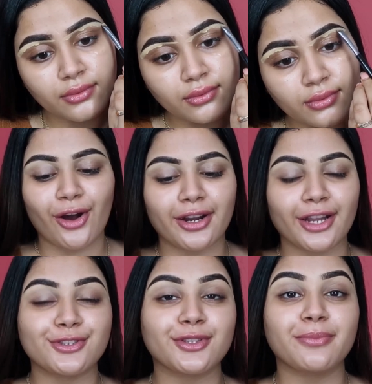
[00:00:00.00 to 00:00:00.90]
Alright,
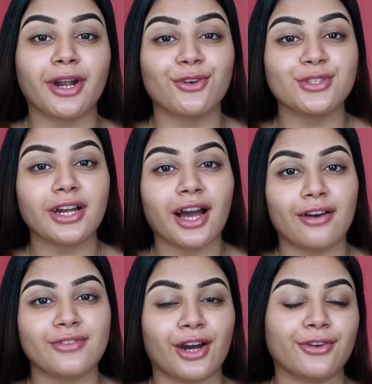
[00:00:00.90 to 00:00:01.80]
so the brows are
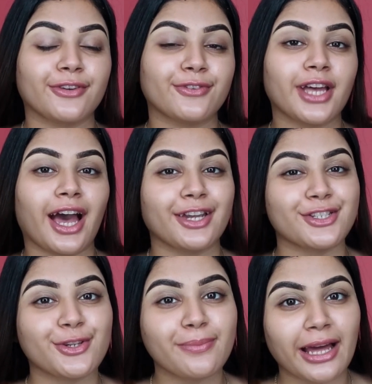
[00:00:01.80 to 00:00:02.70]
carved out, and for the
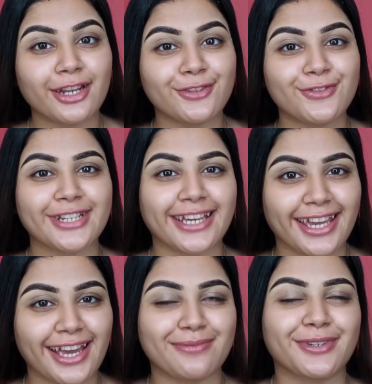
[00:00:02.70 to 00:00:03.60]
eyeshadow palette of today,
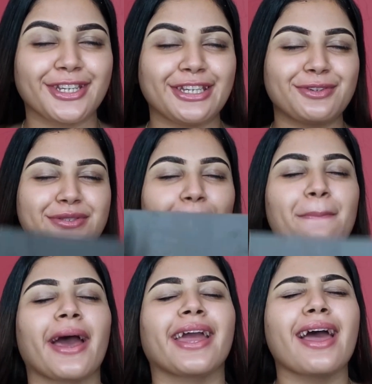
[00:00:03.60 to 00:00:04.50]
I'm going to use
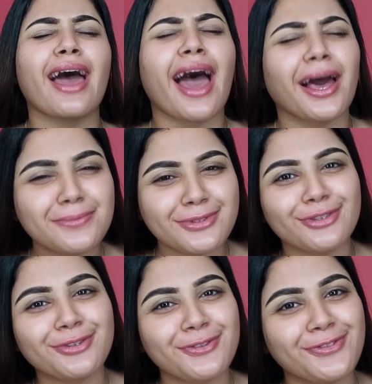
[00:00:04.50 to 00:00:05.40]
my
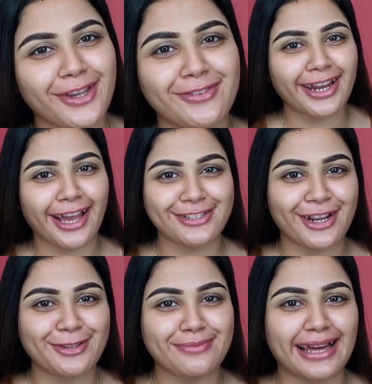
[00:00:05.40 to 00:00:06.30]
absolute favorite
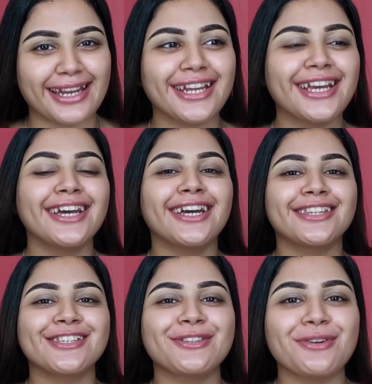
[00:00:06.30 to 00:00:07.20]
eyeshadow palette. This
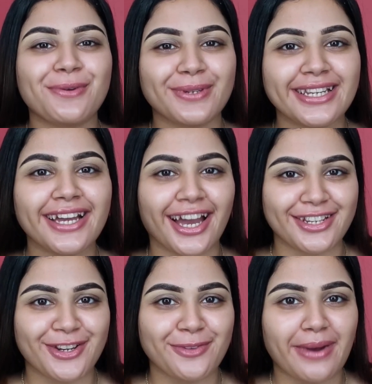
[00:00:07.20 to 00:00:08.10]
is the only
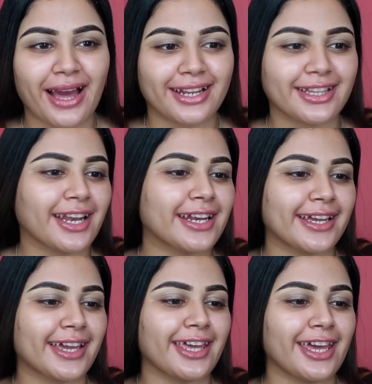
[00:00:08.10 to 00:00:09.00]
eyeshadow palette that I
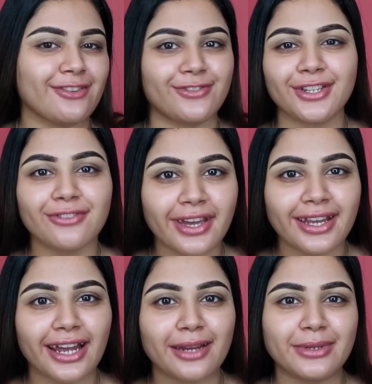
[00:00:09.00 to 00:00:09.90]
take everywhere.
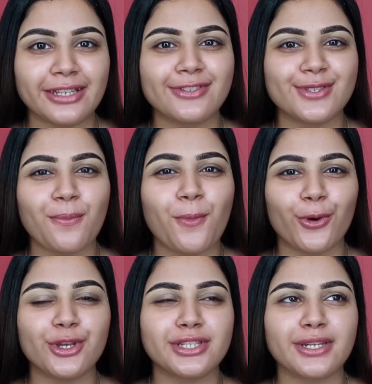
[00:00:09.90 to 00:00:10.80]
I believe is the
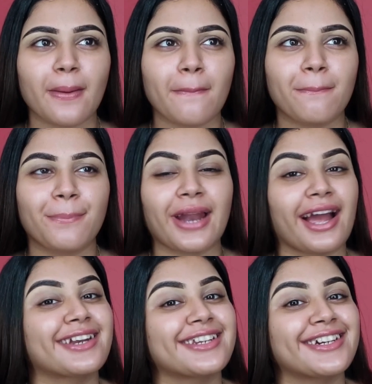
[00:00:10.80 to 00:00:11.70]
most
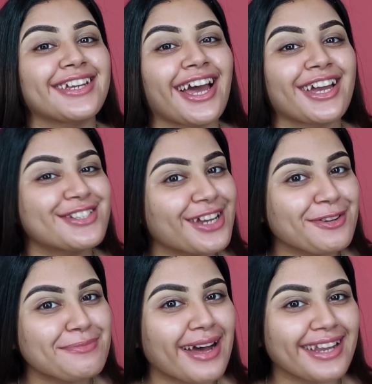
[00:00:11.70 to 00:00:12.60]
practical
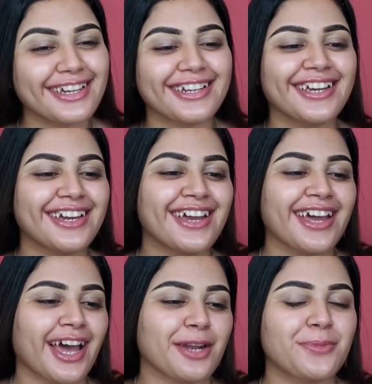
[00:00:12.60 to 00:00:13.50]
eyeshadow palette
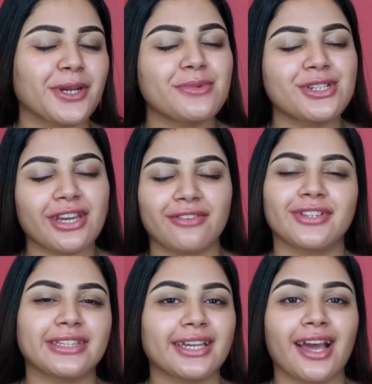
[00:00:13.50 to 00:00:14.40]
and pretty much
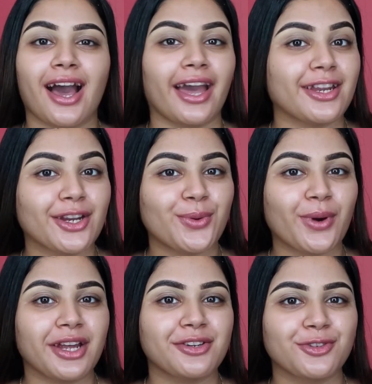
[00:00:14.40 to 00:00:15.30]
everything I
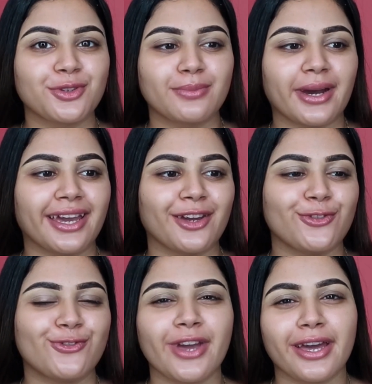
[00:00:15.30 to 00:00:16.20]
require to do my
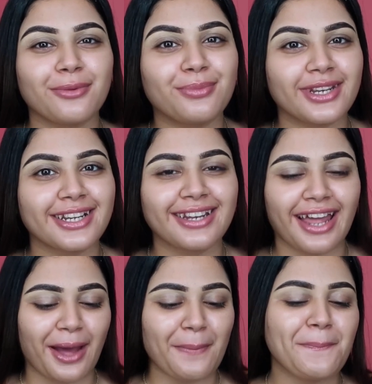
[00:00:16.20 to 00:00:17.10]
wearable
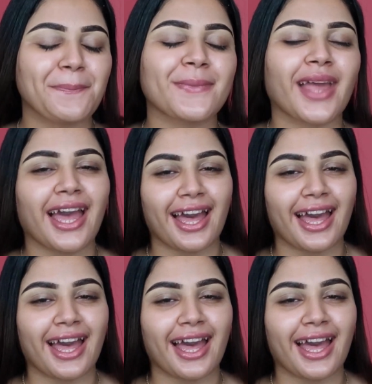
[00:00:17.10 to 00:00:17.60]
glam, and